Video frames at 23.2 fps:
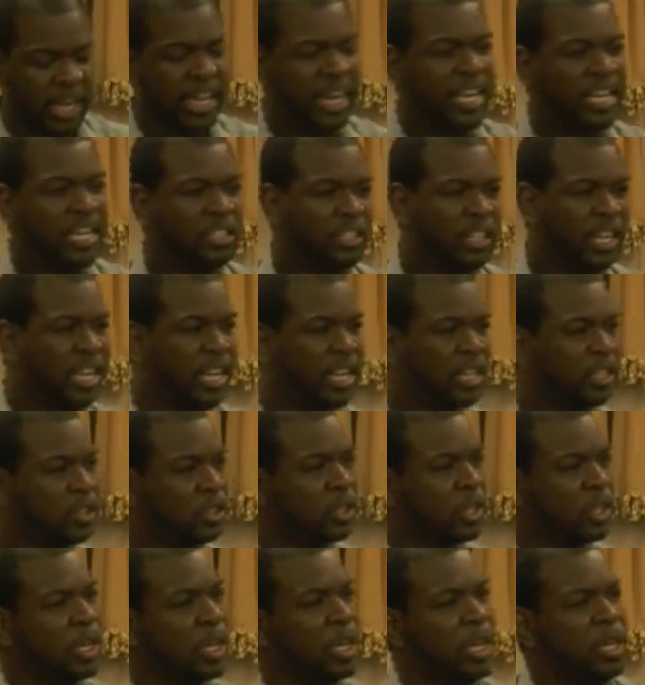He
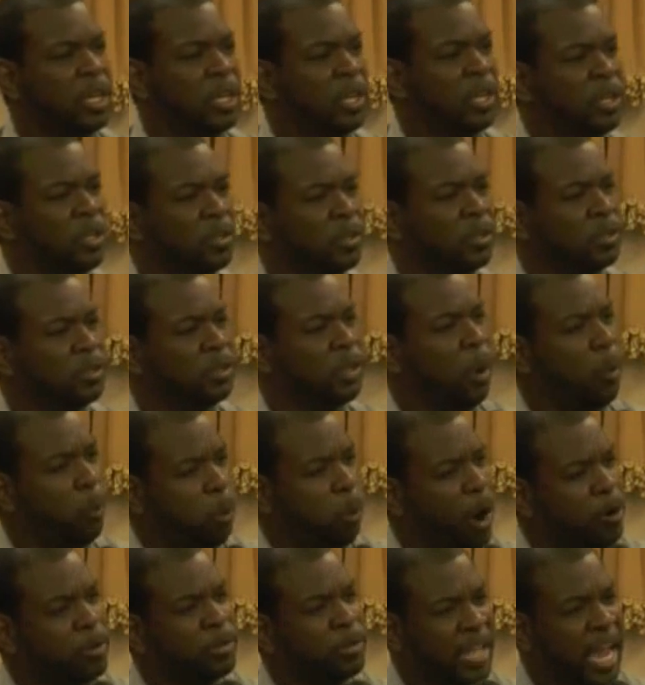says, the
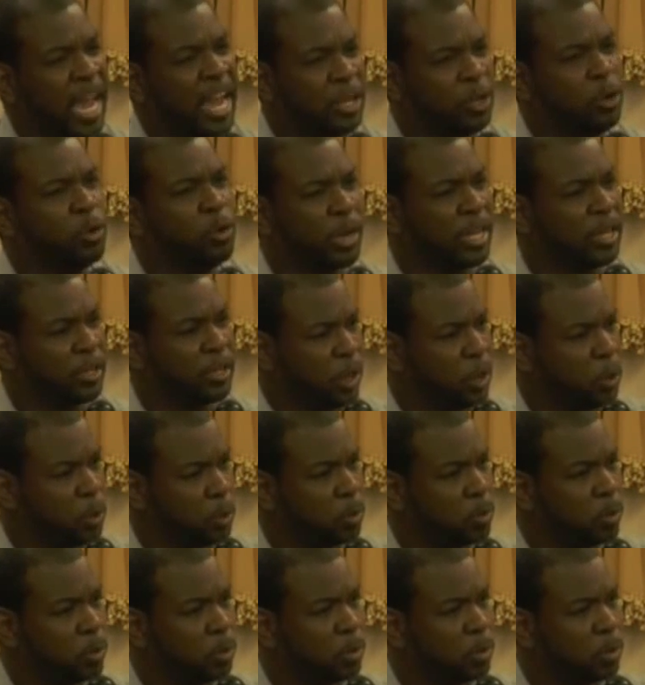worst thing you can do